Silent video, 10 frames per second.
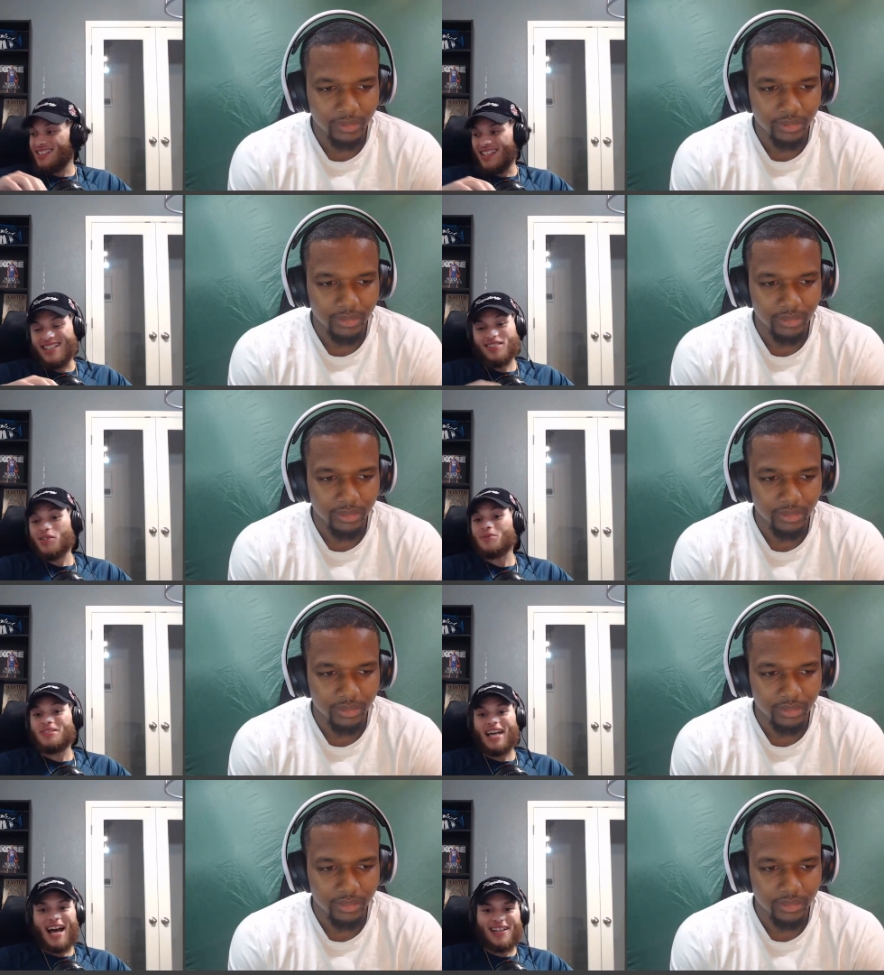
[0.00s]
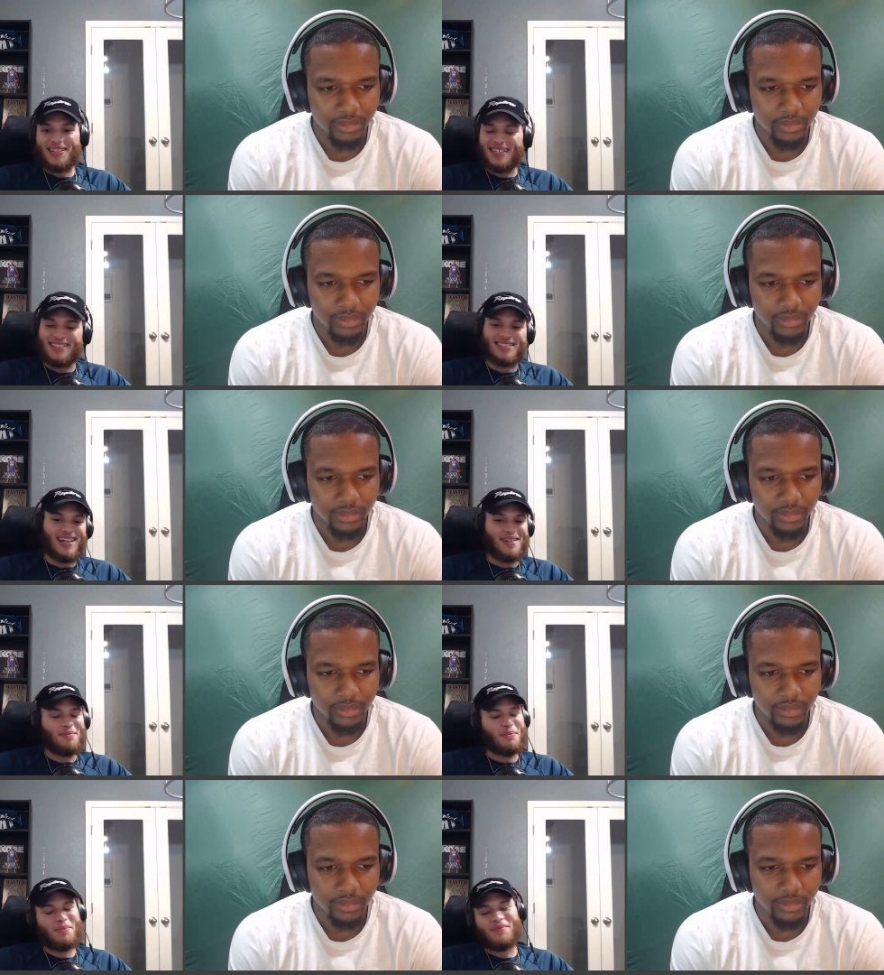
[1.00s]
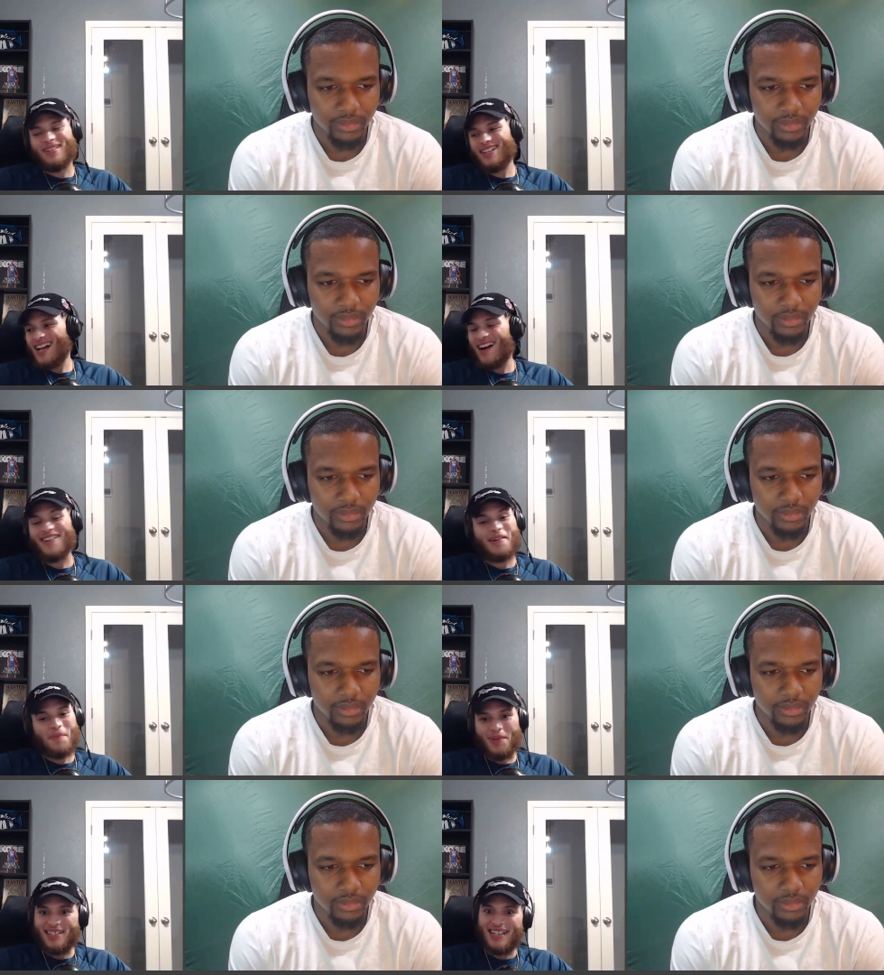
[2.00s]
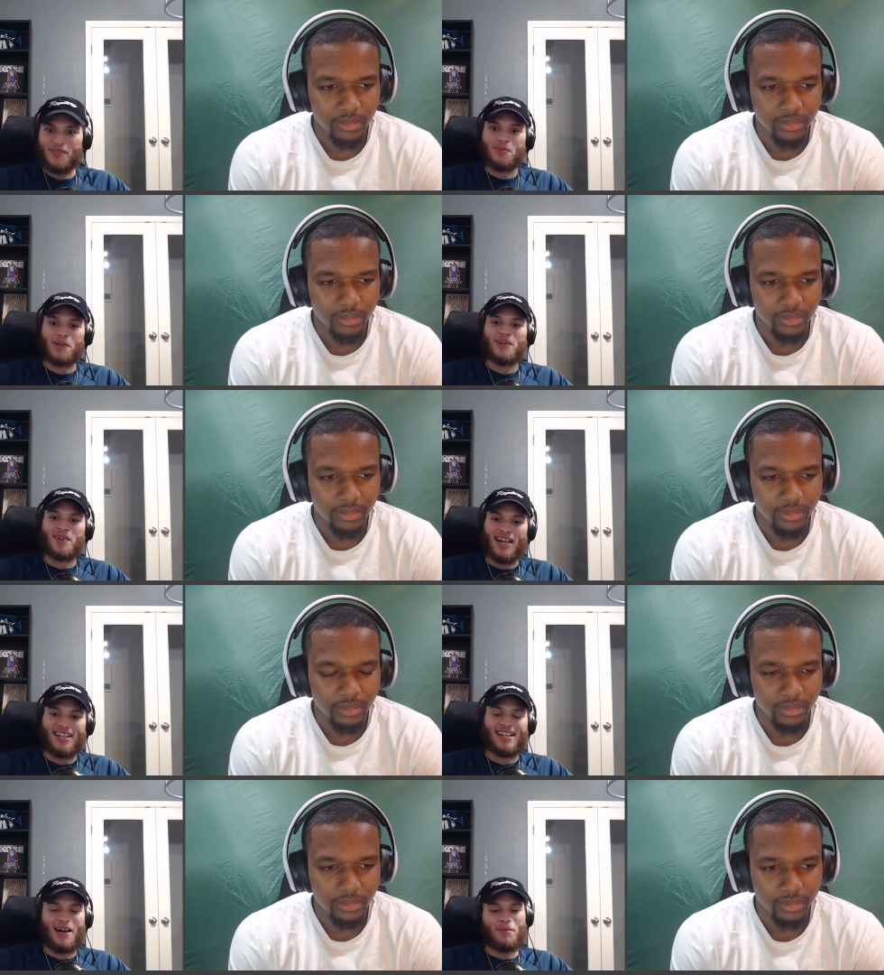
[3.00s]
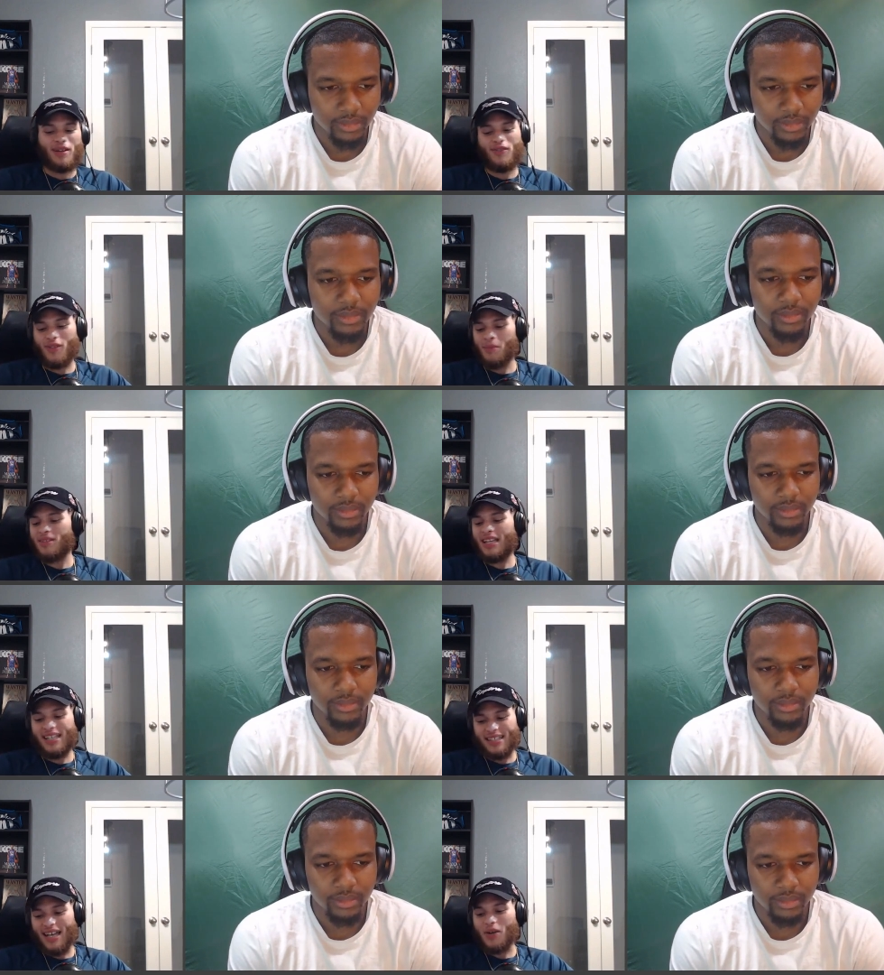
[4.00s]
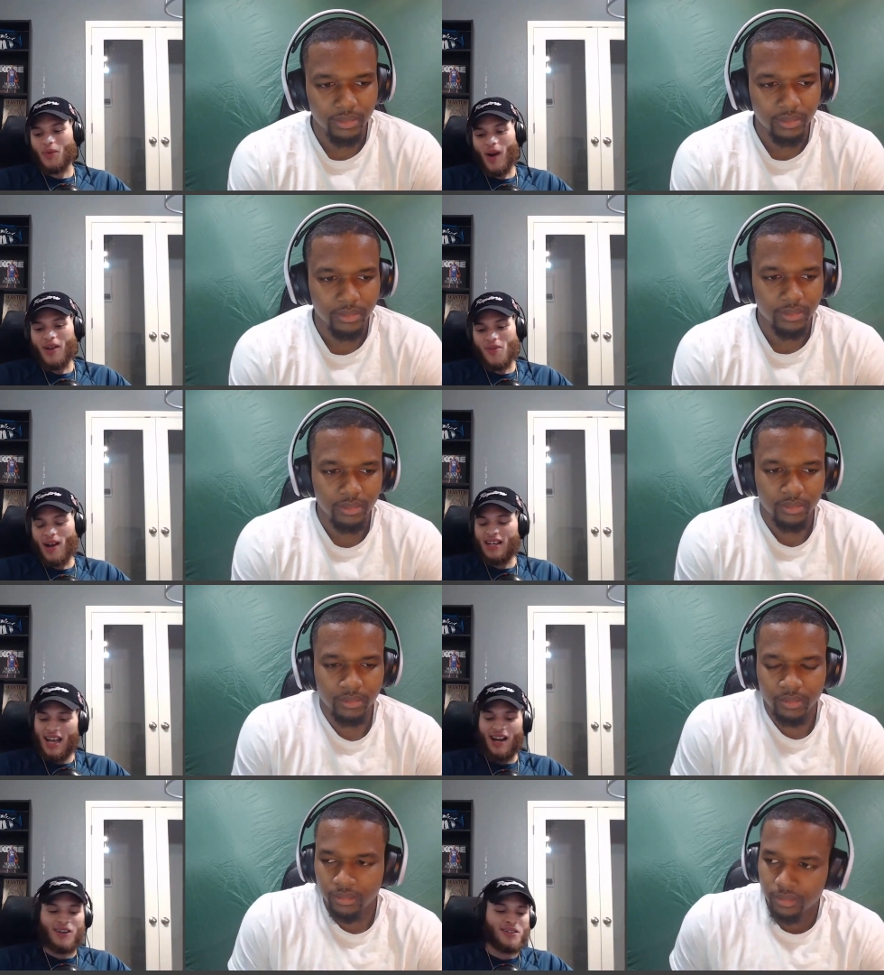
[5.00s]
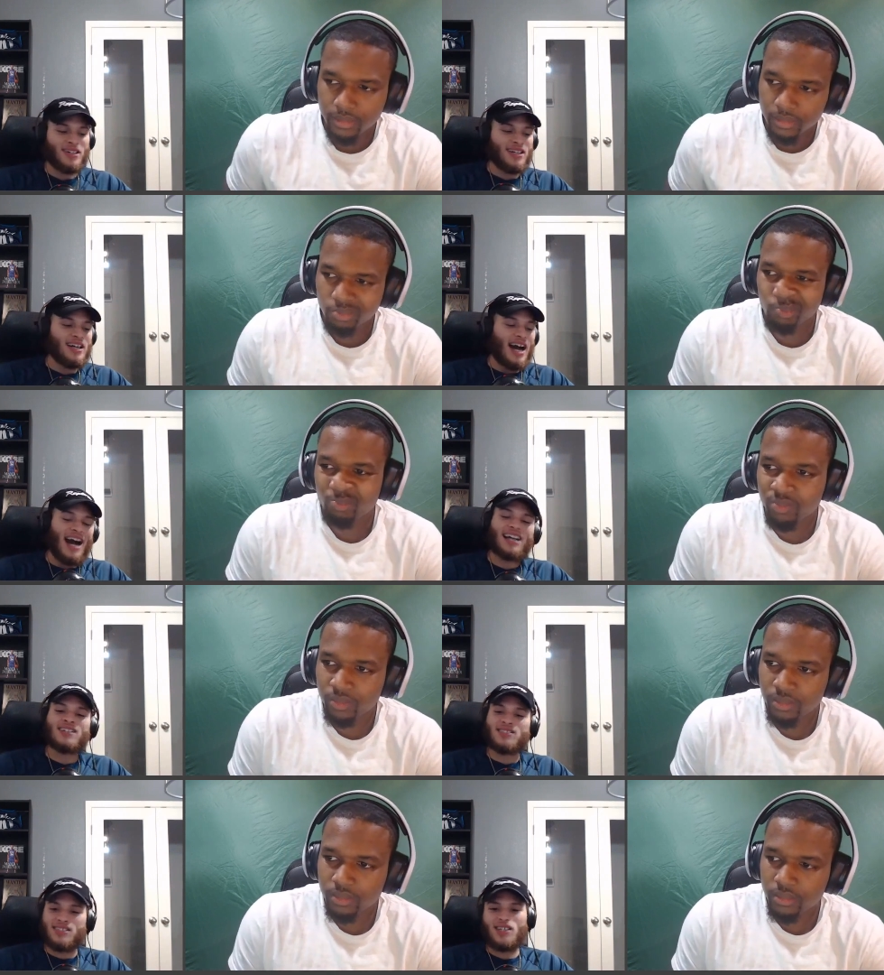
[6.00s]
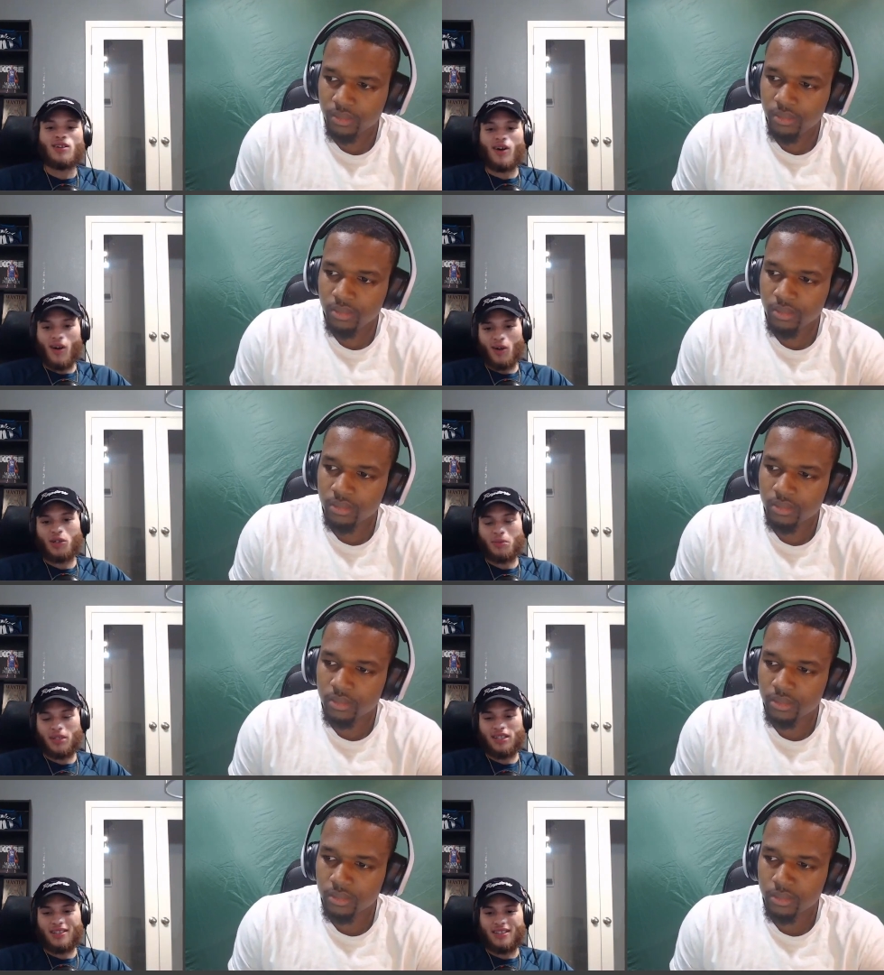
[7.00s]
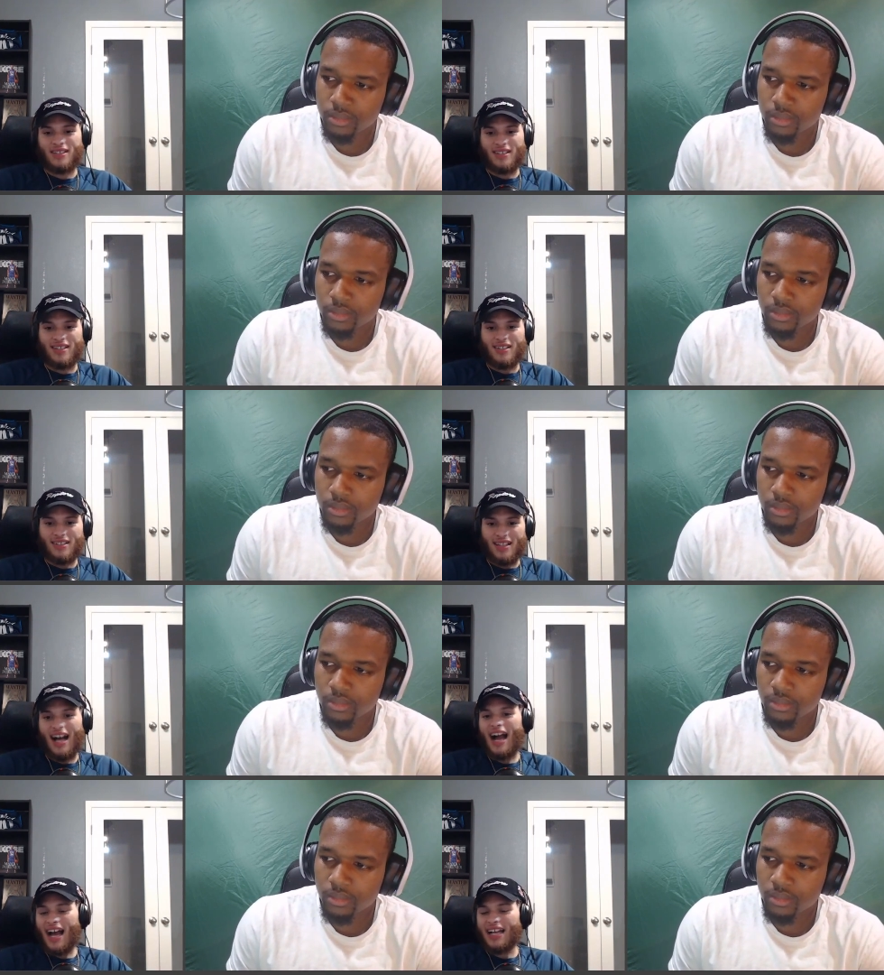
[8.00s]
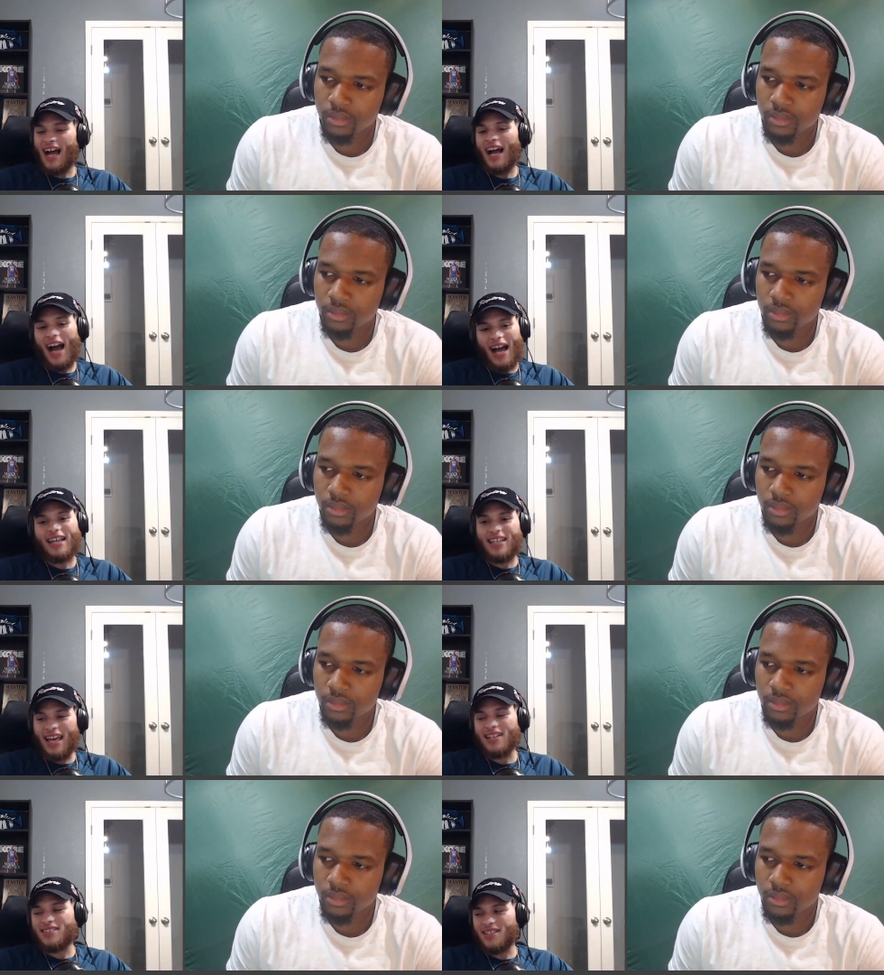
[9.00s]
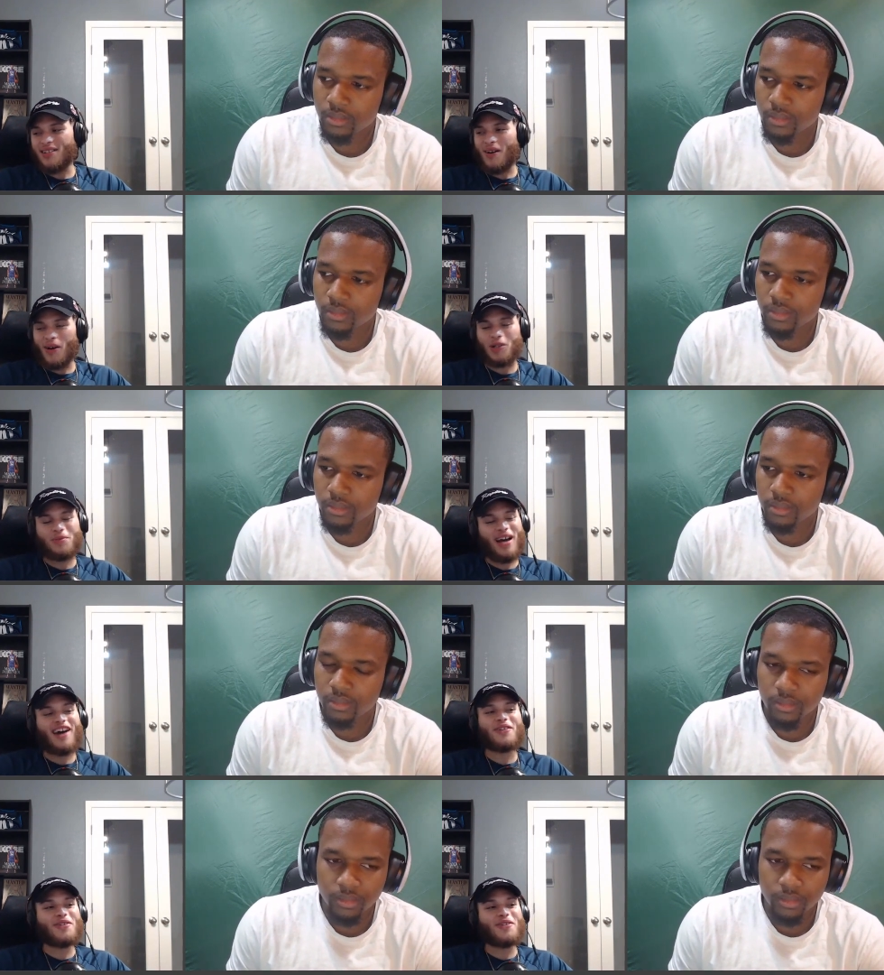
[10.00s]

Speaker 1: in totality is like, how can I put Devin Booker ahead of that? But if I'm thinking like right right now, I can see the argument. I I I can see the argument. I don't